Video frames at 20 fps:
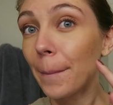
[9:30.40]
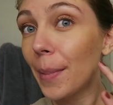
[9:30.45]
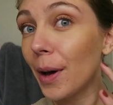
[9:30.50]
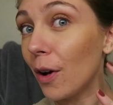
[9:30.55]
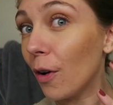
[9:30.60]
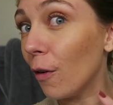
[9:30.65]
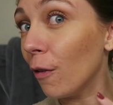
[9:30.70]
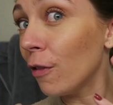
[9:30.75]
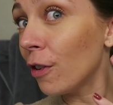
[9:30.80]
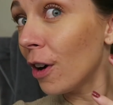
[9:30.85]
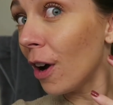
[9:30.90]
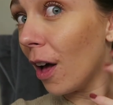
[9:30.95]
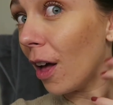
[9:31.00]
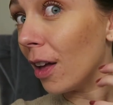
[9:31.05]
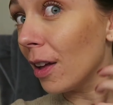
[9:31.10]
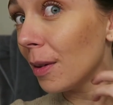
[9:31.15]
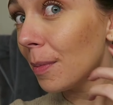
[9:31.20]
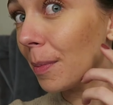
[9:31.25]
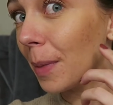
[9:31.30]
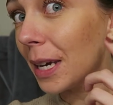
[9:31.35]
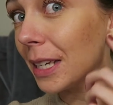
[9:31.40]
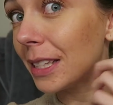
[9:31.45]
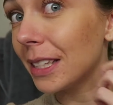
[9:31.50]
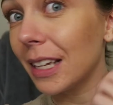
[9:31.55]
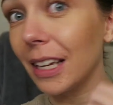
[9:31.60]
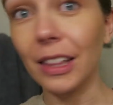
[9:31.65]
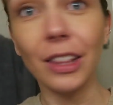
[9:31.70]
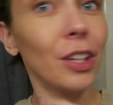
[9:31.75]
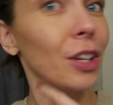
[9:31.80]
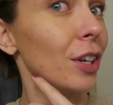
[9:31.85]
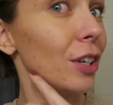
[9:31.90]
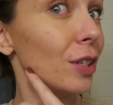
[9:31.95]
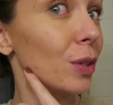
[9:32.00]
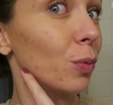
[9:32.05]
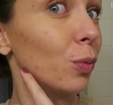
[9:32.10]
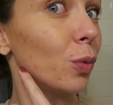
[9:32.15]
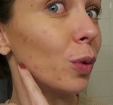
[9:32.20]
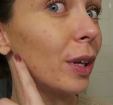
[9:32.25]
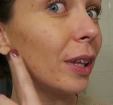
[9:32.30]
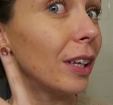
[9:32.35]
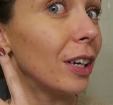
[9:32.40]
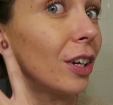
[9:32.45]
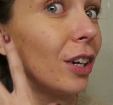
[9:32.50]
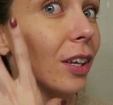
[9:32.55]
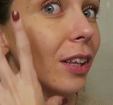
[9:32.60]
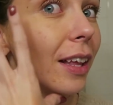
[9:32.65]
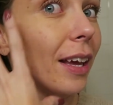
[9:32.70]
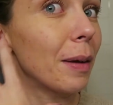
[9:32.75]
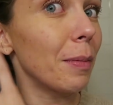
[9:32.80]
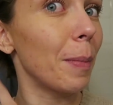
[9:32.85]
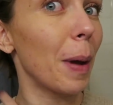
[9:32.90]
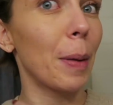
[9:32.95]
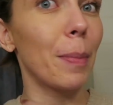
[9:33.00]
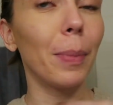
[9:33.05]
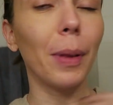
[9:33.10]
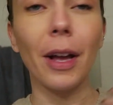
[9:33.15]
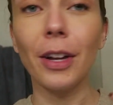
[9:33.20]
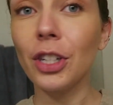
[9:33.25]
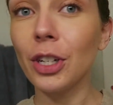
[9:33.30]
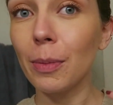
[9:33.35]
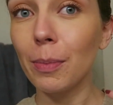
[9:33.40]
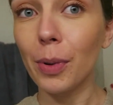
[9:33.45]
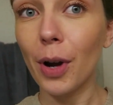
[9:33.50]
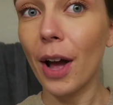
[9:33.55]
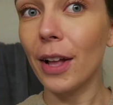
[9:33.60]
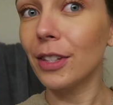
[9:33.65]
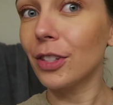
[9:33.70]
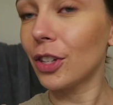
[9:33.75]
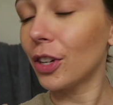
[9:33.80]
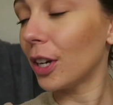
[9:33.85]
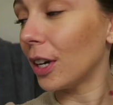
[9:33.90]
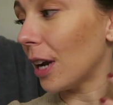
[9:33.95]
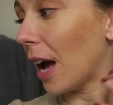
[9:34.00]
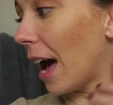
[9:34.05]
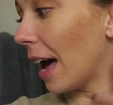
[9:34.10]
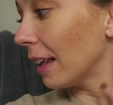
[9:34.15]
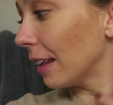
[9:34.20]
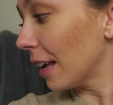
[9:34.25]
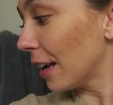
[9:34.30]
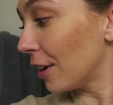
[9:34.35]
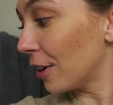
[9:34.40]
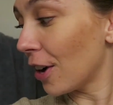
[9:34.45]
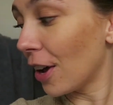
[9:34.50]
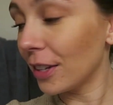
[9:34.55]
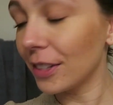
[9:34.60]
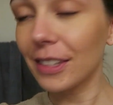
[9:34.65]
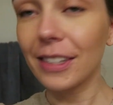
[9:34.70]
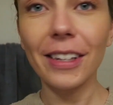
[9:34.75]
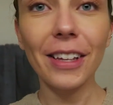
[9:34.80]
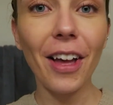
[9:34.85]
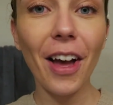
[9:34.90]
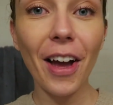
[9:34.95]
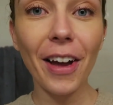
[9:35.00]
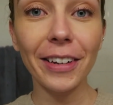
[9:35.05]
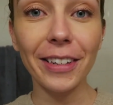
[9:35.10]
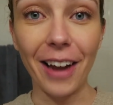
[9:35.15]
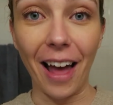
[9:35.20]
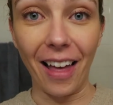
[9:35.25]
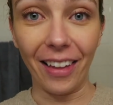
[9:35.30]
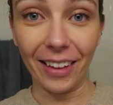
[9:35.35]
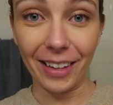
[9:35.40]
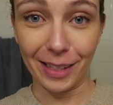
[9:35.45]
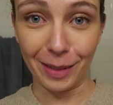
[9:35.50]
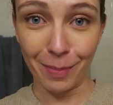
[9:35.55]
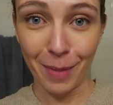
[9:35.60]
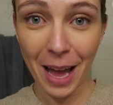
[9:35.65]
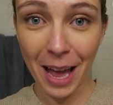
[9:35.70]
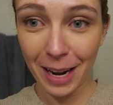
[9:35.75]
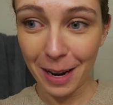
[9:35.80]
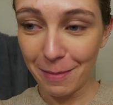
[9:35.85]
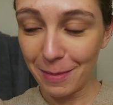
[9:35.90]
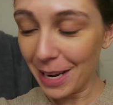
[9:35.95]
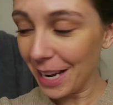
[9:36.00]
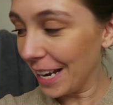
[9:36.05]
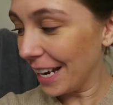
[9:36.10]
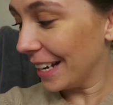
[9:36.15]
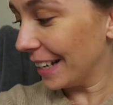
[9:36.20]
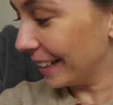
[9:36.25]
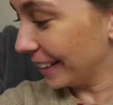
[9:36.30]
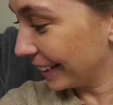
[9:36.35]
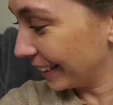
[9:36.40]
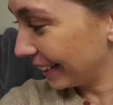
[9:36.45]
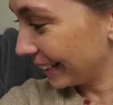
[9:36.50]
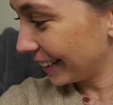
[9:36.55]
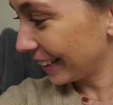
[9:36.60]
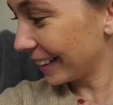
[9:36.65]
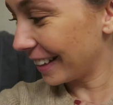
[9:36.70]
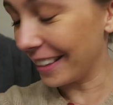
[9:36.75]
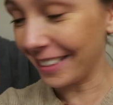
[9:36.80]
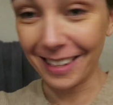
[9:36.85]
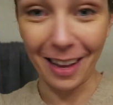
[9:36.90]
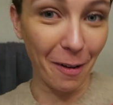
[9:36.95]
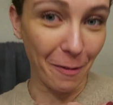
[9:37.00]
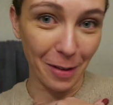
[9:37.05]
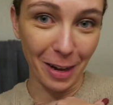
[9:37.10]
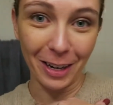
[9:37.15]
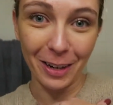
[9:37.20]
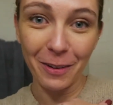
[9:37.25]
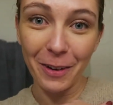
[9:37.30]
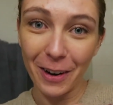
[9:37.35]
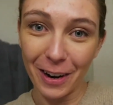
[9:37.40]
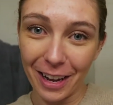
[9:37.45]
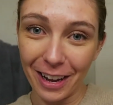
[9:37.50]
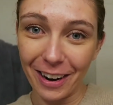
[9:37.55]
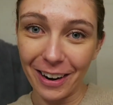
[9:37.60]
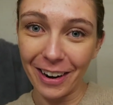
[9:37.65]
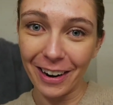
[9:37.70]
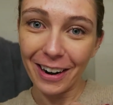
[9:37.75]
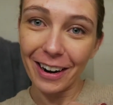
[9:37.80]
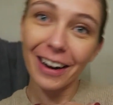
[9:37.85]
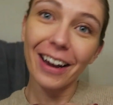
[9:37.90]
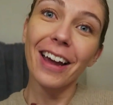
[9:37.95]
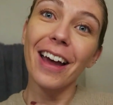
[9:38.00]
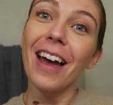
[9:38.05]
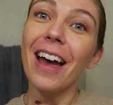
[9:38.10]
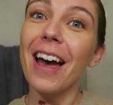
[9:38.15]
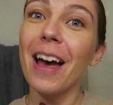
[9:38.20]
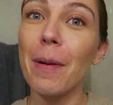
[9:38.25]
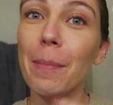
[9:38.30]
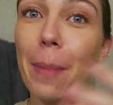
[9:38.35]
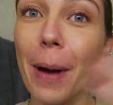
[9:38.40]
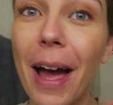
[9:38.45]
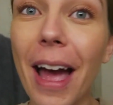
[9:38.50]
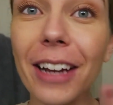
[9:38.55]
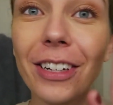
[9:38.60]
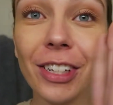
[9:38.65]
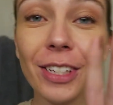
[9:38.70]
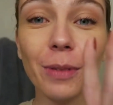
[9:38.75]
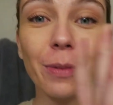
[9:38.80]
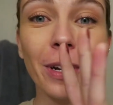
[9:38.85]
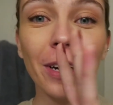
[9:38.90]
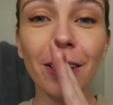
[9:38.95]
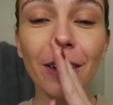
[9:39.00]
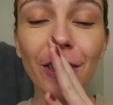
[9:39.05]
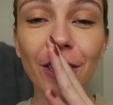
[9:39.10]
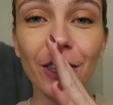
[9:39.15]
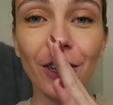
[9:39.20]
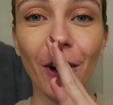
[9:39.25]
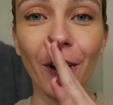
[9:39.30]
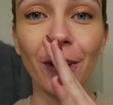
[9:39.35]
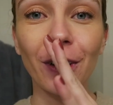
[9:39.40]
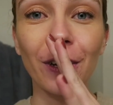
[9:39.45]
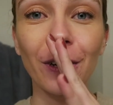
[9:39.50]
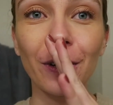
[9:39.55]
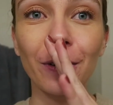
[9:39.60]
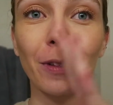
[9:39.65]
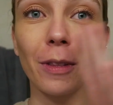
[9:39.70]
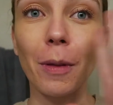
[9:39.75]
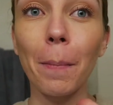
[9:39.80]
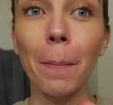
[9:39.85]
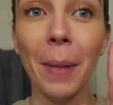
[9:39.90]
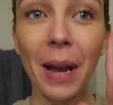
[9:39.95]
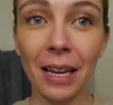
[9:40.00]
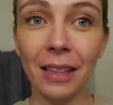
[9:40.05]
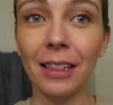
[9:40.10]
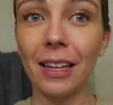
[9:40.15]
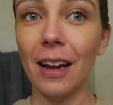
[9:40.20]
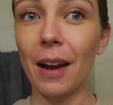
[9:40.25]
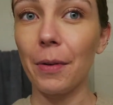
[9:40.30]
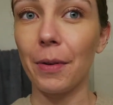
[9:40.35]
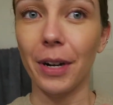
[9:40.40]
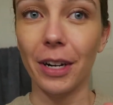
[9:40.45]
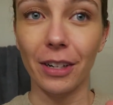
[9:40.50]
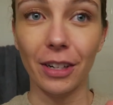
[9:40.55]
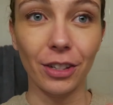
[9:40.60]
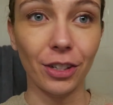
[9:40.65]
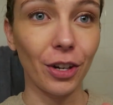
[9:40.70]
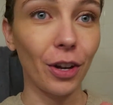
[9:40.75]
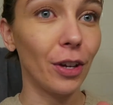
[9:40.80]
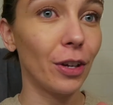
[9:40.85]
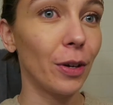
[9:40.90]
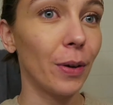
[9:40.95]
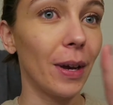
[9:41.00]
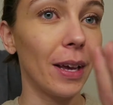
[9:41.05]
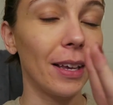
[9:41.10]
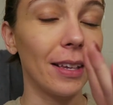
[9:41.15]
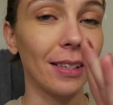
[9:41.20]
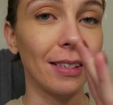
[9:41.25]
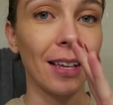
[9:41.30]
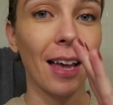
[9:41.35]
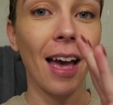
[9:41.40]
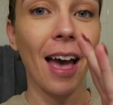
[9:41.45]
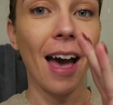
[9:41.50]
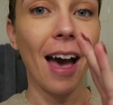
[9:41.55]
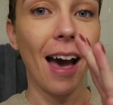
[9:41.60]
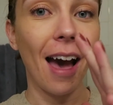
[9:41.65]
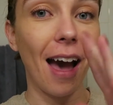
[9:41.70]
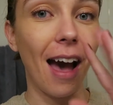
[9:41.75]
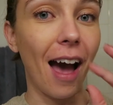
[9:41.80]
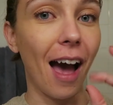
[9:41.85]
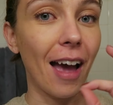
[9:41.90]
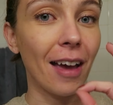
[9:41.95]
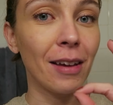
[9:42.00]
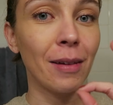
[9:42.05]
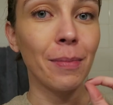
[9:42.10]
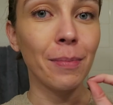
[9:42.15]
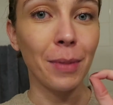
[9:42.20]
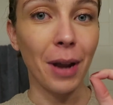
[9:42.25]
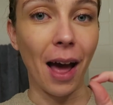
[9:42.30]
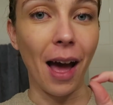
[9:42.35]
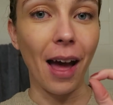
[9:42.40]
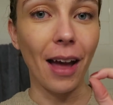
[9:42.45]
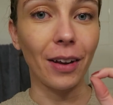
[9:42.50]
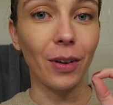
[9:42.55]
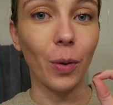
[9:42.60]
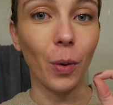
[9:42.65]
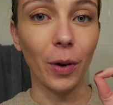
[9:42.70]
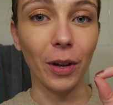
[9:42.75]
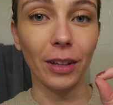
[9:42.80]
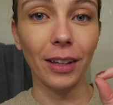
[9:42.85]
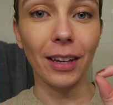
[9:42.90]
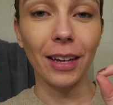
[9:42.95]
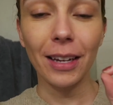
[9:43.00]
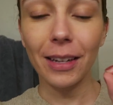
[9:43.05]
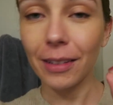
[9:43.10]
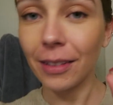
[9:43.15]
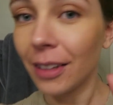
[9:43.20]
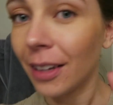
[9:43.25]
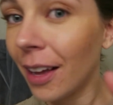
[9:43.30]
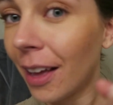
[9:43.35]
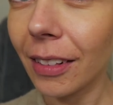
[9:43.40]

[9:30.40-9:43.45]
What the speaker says: But overall, my skin looks really good. Like my blush and bronzer and highlighter are all still on. Nala's mad at me because I'm ignoring her. But I just wanted to show you, the main thing I wanted to show you is I am not oily.